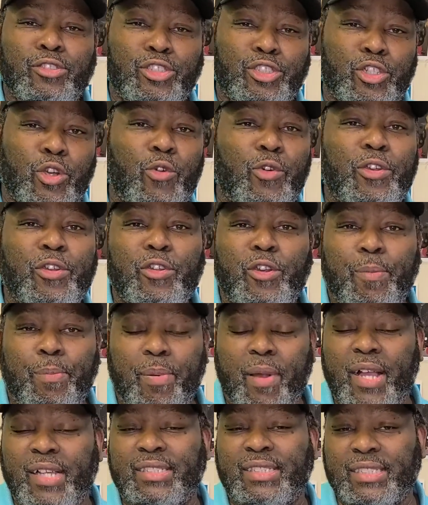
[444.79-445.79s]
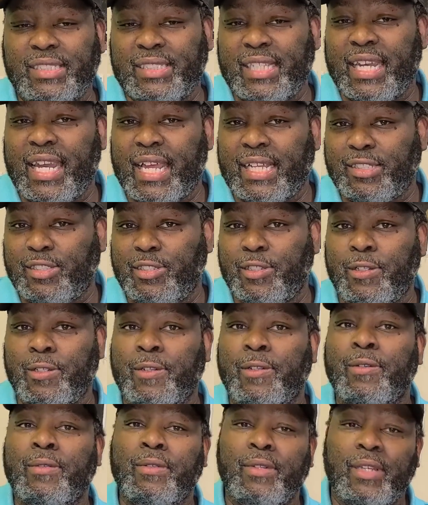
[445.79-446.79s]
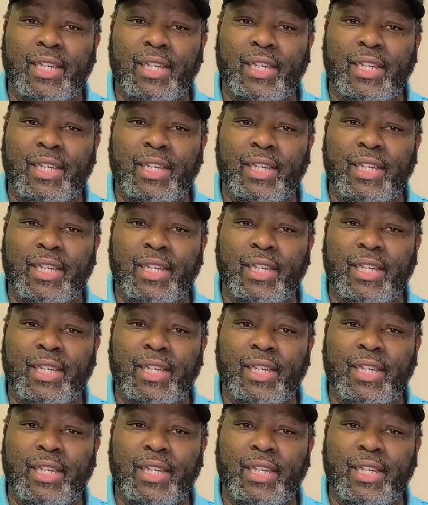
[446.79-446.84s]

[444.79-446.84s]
showing you the process that I took